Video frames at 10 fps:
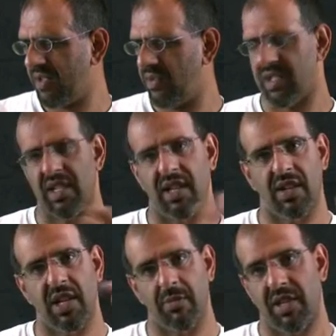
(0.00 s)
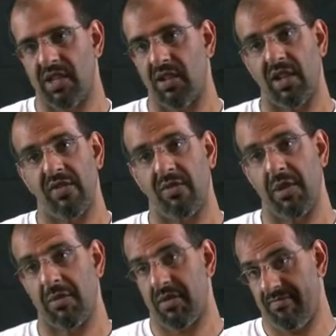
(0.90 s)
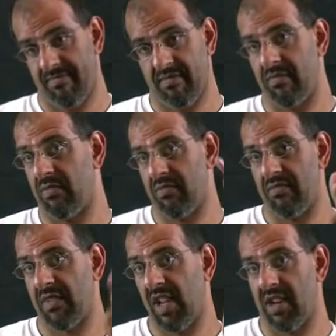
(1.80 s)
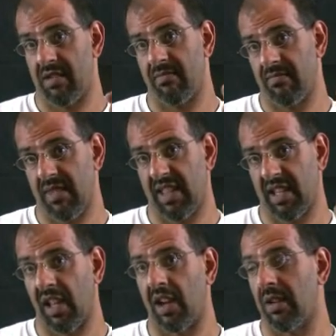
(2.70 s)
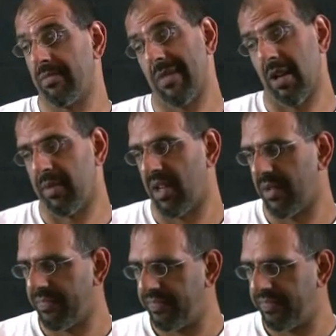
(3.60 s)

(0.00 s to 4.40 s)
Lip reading: Let's see. Companies are looking for people. They are. I think they are. I hope they are.